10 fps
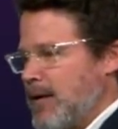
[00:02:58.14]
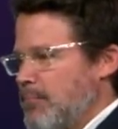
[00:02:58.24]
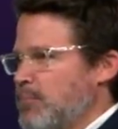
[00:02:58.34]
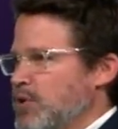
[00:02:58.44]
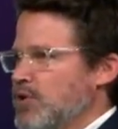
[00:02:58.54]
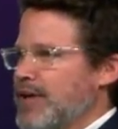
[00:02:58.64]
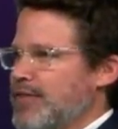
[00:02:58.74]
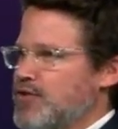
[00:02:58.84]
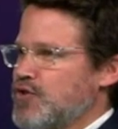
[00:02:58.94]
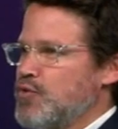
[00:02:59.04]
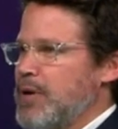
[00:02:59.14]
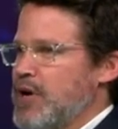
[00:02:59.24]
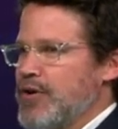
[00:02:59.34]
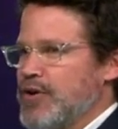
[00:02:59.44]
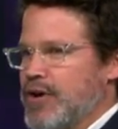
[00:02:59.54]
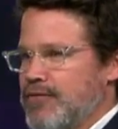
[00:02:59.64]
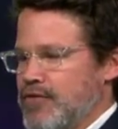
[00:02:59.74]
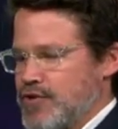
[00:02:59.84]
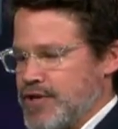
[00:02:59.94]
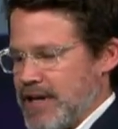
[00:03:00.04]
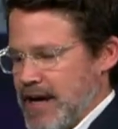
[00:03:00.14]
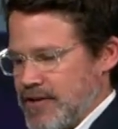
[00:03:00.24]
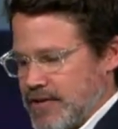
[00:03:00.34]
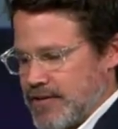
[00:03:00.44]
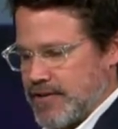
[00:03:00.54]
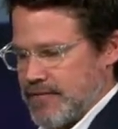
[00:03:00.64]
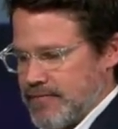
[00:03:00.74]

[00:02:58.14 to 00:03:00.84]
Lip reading: But look at the superior convergent cases.